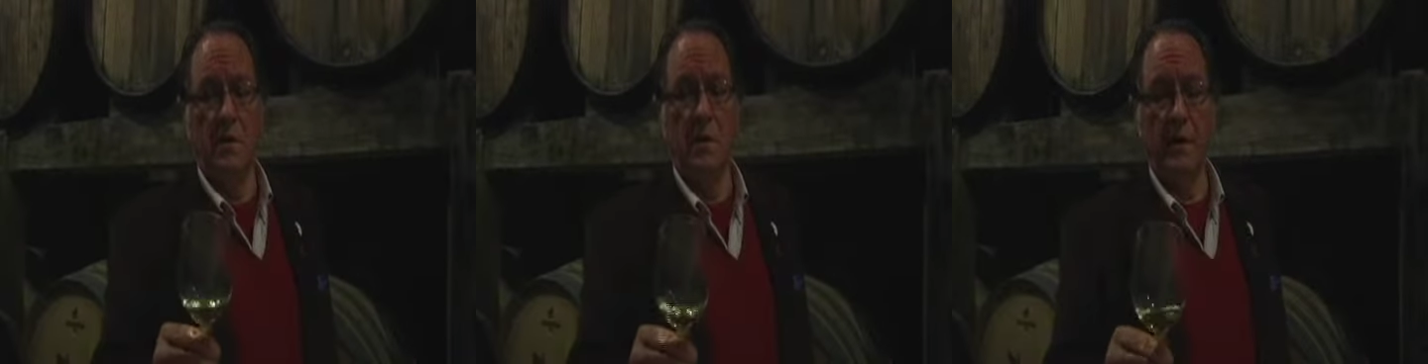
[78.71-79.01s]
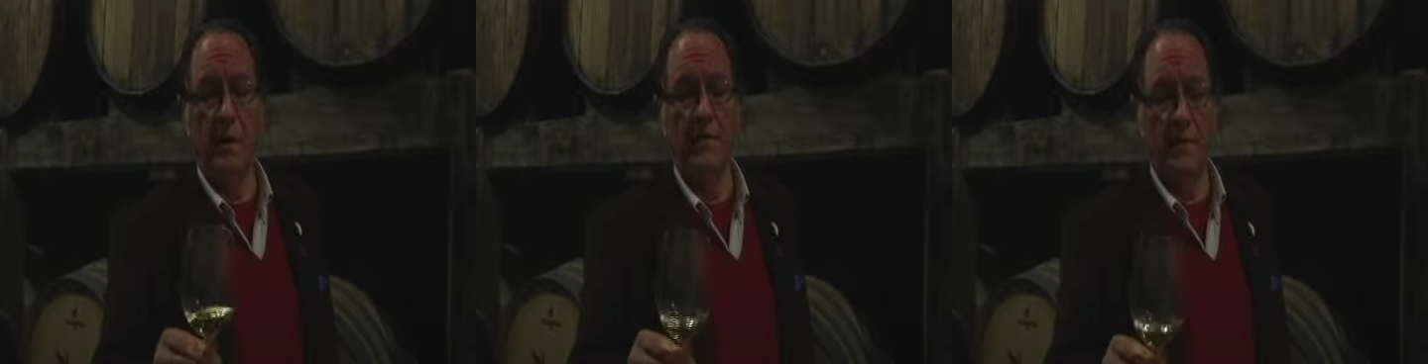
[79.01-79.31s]

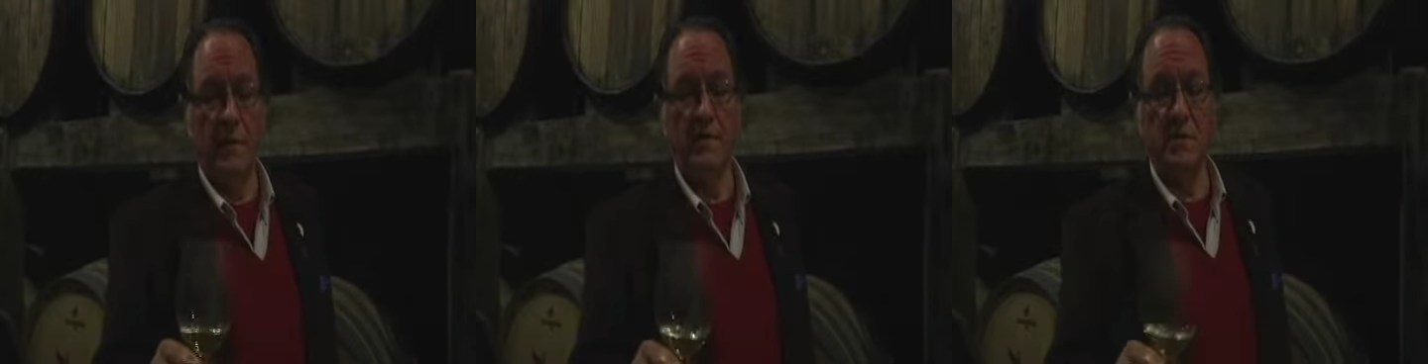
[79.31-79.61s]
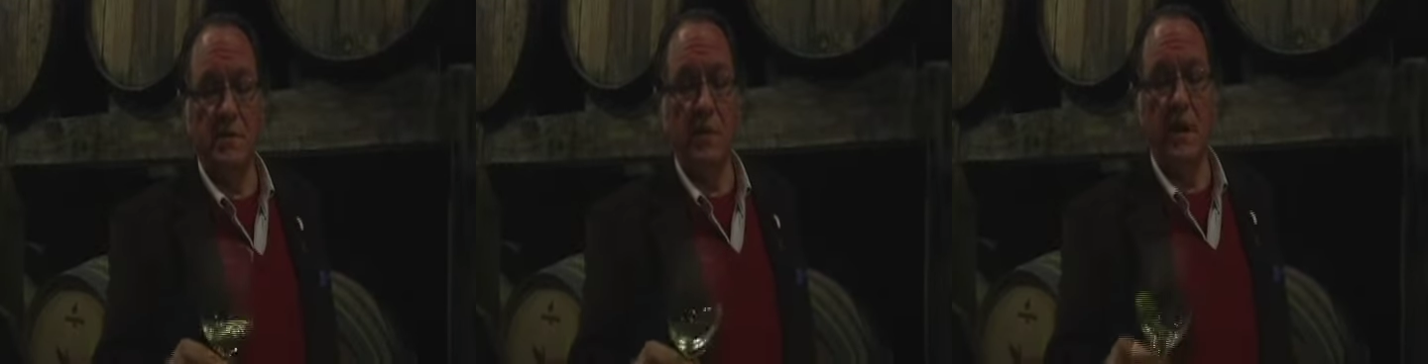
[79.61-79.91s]
After
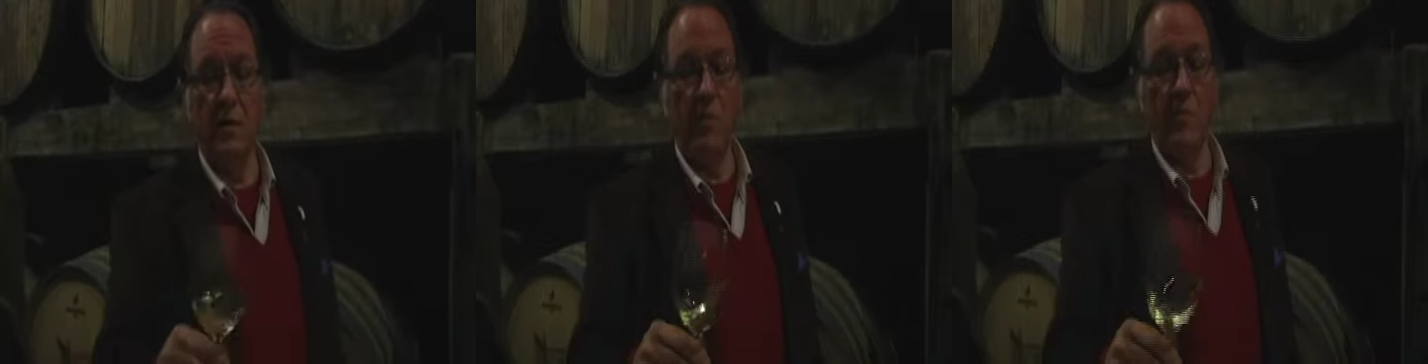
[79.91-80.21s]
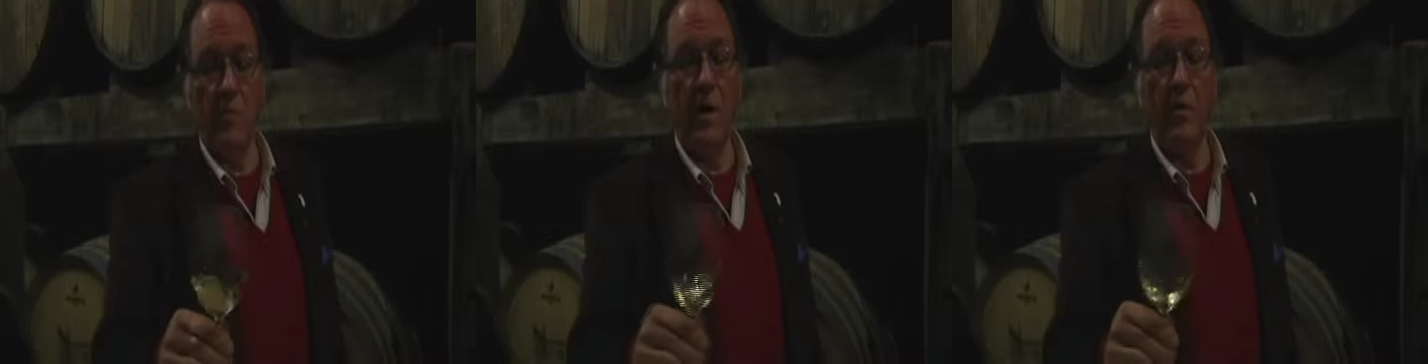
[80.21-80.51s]
tasting a lot of
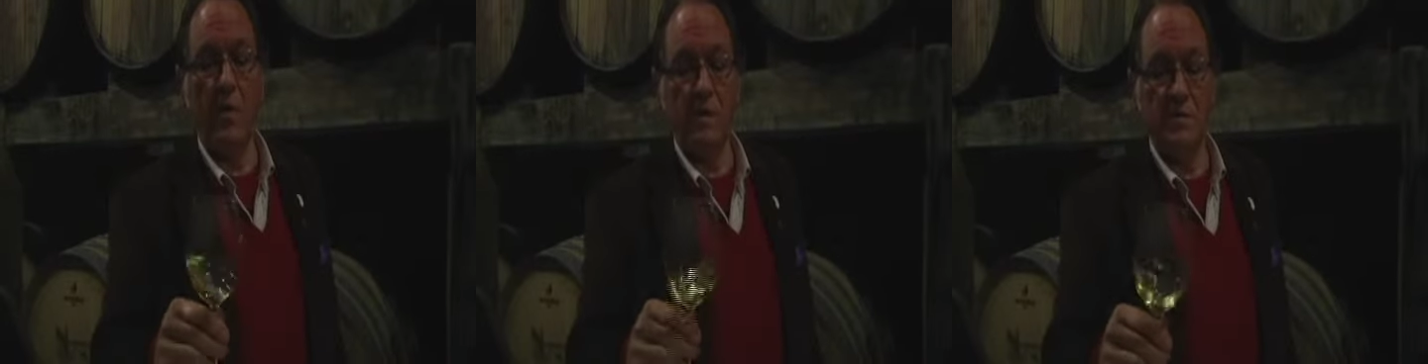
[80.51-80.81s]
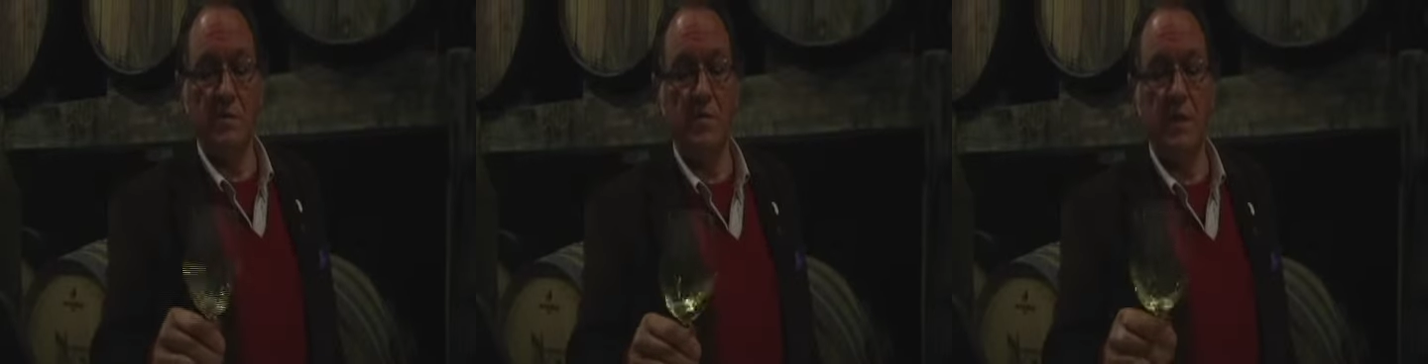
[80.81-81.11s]
white
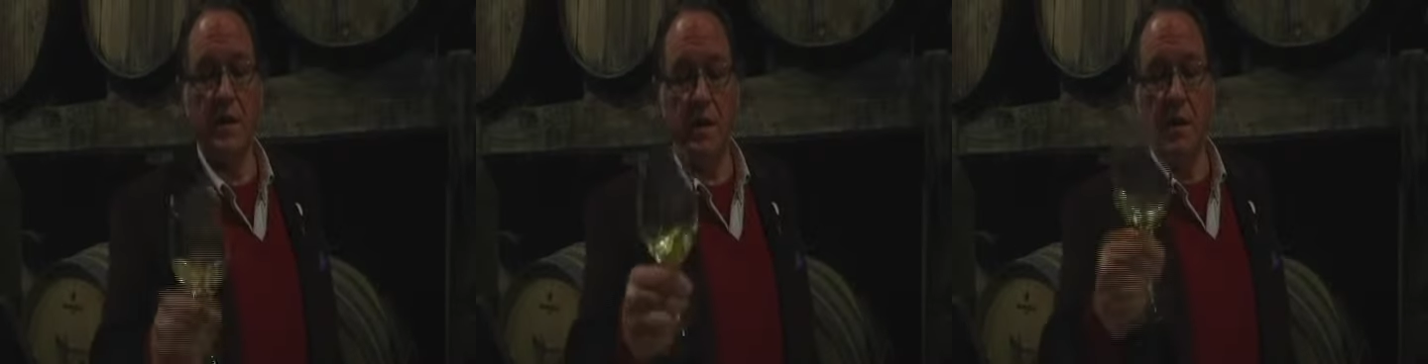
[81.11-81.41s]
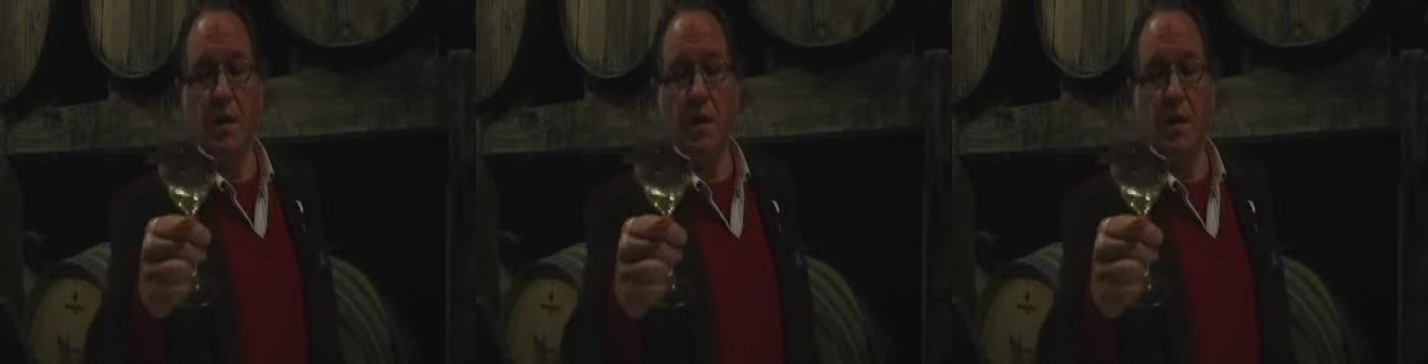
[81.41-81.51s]
wines in Spain,